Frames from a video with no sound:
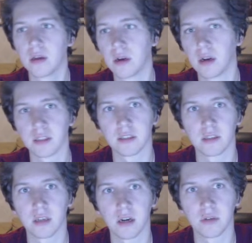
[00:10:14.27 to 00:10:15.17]

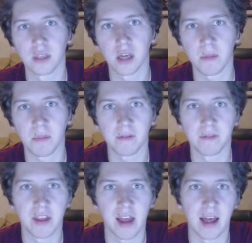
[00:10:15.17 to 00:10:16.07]
Let's close a couple
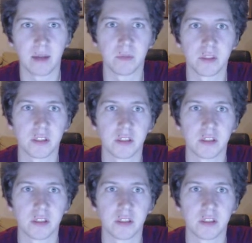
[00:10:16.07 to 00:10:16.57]
of tabs.